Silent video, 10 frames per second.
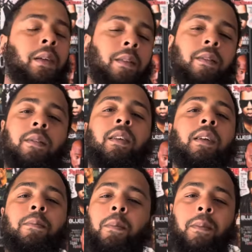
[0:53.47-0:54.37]

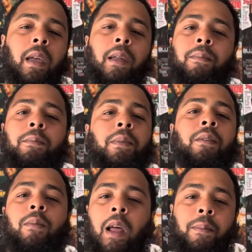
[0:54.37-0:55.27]
Sieg ain't
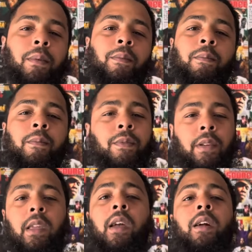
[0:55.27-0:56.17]
been rapping for
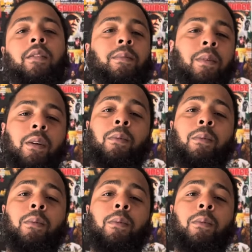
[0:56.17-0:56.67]
years, bro.